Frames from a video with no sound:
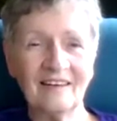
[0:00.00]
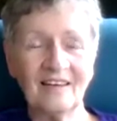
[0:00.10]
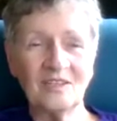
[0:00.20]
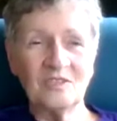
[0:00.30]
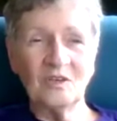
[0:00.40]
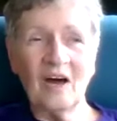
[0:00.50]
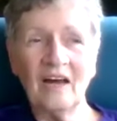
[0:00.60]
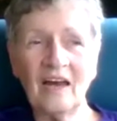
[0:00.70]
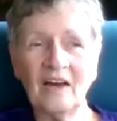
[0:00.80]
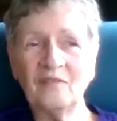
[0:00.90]
So
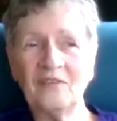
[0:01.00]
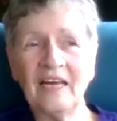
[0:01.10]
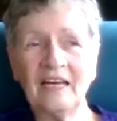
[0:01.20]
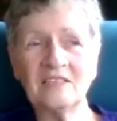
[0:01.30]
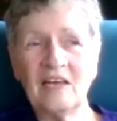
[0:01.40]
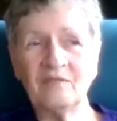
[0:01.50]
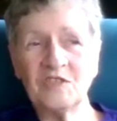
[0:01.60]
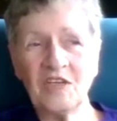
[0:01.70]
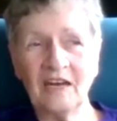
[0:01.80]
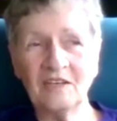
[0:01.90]
a lot of things
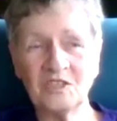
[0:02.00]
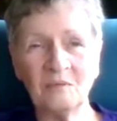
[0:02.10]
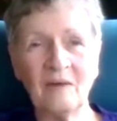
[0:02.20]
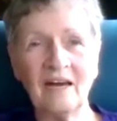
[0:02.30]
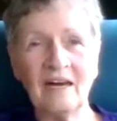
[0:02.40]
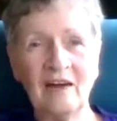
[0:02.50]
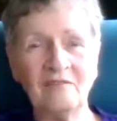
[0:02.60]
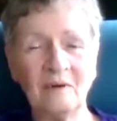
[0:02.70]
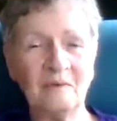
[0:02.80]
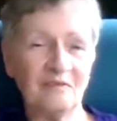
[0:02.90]
have changed in my
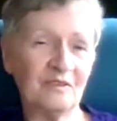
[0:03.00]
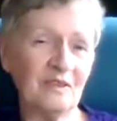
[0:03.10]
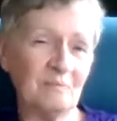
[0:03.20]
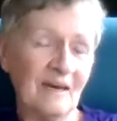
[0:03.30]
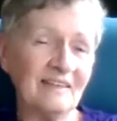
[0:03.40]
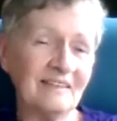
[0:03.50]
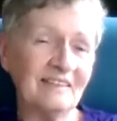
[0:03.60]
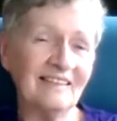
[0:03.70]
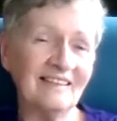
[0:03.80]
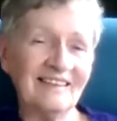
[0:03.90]
life, but for the
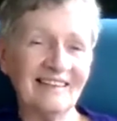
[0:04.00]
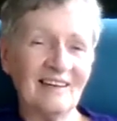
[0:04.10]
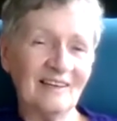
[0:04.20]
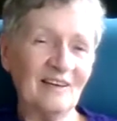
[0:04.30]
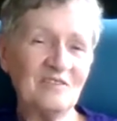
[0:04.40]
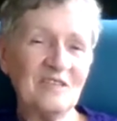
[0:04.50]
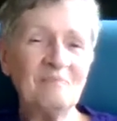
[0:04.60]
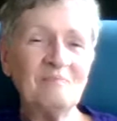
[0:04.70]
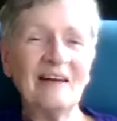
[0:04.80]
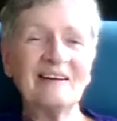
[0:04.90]
better. You've
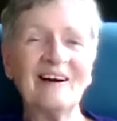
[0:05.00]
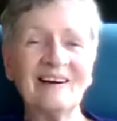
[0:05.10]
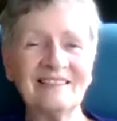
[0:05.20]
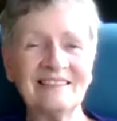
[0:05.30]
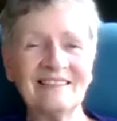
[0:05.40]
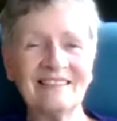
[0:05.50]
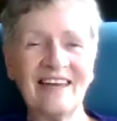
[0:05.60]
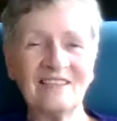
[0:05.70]
seen my garden.